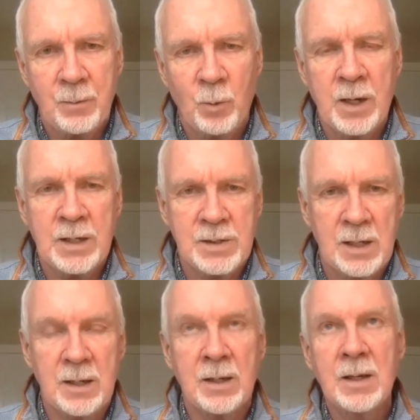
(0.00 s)
One is at
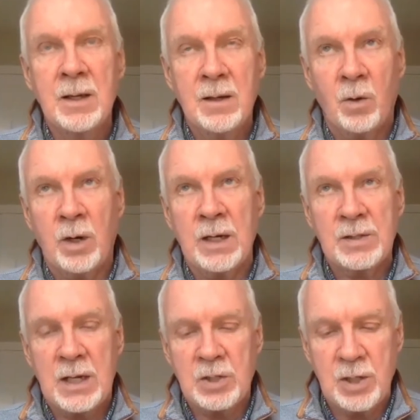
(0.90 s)
an
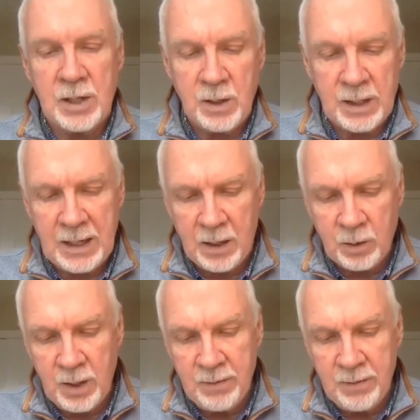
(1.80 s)
organization here in Calgary